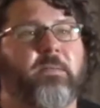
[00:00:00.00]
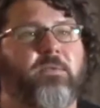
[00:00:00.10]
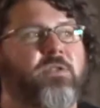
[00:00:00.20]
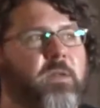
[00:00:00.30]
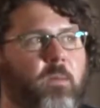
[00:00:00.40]
and it
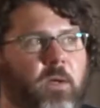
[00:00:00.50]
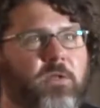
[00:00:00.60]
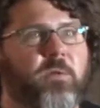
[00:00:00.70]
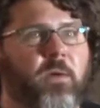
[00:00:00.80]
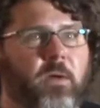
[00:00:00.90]
was just like, why
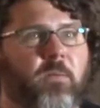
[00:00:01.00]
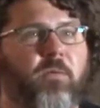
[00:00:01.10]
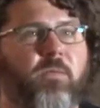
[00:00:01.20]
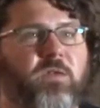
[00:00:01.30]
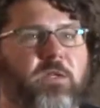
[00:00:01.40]
aren't you working
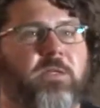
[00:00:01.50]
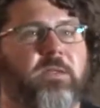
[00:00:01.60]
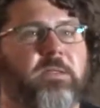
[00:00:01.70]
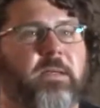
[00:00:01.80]
with musicians?